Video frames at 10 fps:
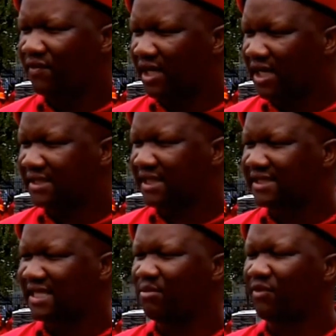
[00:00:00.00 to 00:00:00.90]
realize
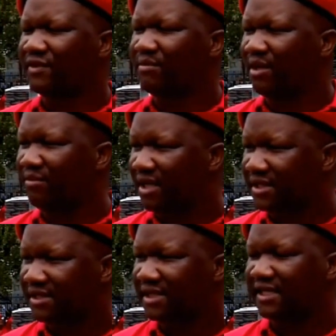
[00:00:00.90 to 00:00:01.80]
that some of the
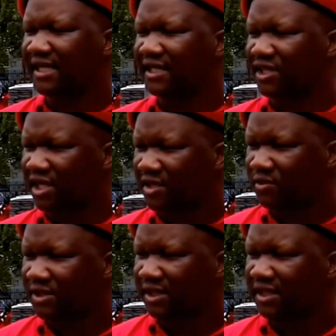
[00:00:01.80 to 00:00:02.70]
members that get
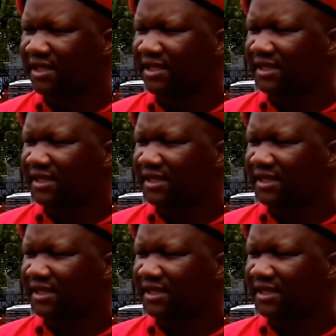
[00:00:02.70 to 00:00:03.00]
recruited